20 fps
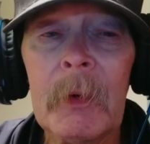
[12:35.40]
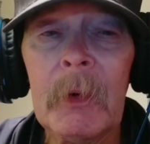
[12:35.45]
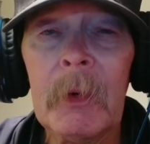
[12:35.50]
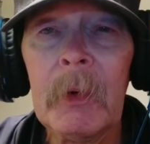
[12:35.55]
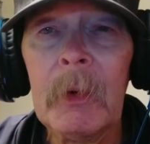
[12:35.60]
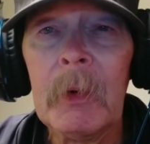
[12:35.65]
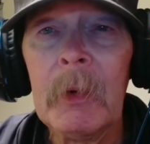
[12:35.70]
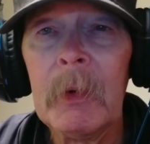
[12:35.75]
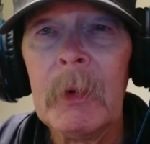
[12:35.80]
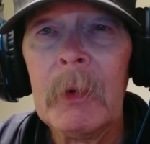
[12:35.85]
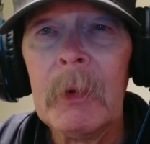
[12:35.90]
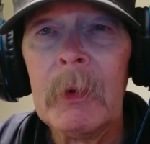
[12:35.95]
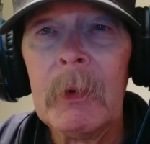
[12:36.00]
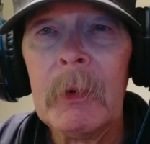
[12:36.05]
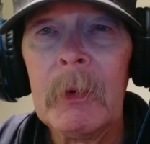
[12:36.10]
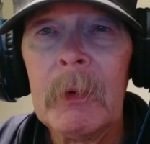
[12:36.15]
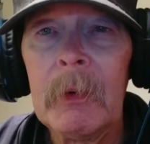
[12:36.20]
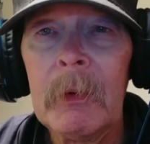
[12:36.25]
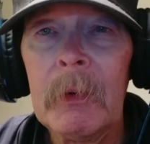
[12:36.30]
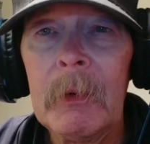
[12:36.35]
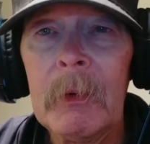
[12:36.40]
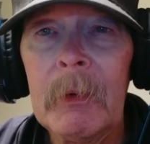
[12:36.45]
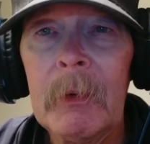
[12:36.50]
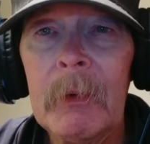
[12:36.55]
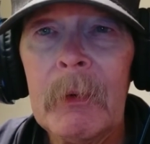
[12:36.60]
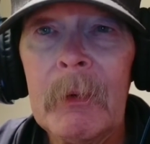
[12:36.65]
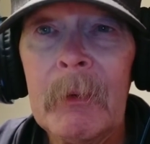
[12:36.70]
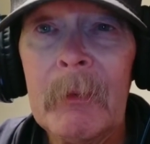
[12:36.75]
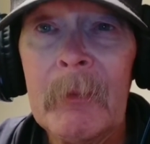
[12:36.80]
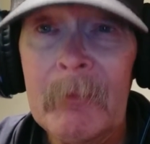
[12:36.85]

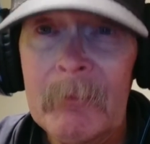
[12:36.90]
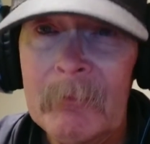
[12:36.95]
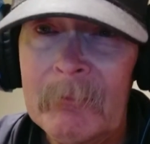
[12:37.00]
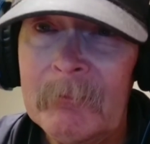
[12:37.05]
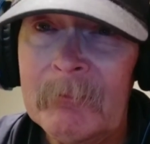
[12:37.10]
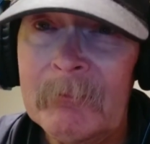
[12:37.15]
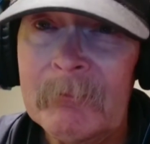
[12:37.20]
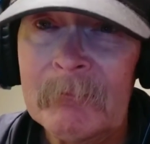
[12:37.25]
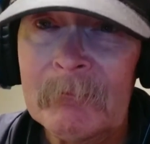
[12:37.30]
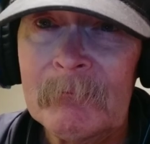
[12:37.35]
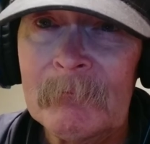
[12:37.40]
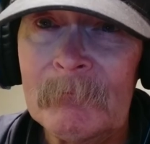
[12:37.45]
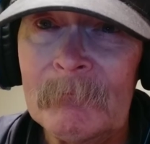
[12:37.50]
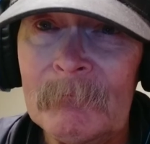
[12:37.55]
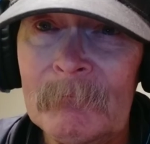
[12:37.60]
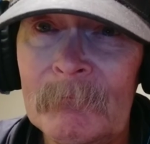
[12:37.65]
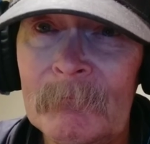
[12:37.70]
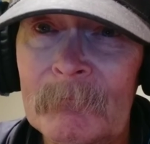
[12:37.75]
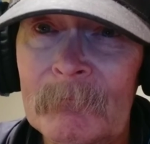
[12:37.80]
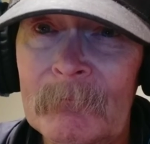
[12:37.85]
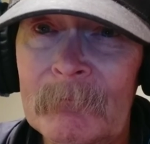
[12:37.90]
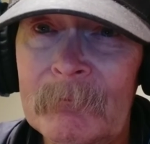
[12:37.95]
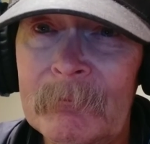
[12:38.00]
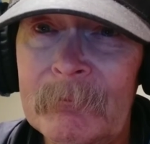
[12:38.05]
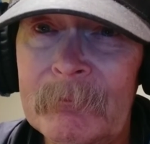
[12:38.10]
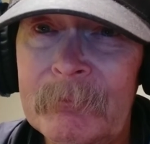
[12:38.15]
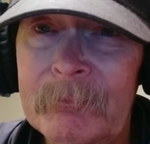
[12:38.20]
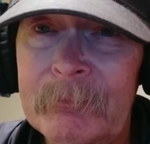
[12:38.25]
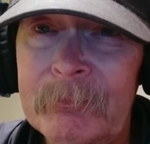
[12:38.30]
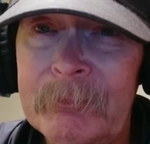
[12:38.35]

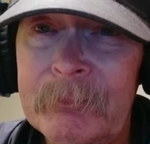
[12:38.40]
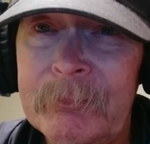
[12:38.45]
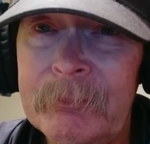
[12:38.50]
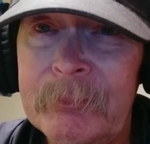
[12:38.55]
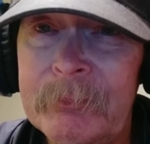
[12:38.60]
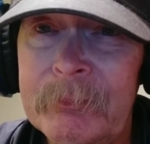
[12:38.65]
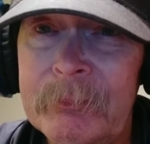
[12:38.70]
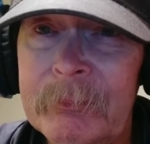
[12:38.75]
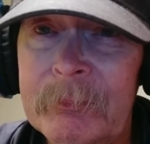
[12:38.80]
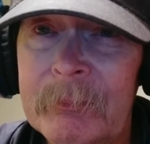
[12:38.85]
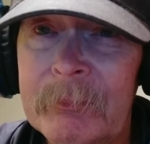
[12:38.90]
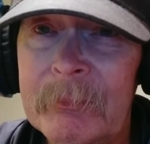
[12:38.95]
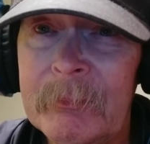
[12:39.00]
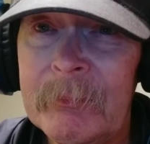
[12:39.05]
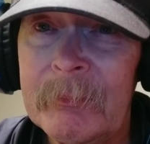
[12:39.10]
[no speech]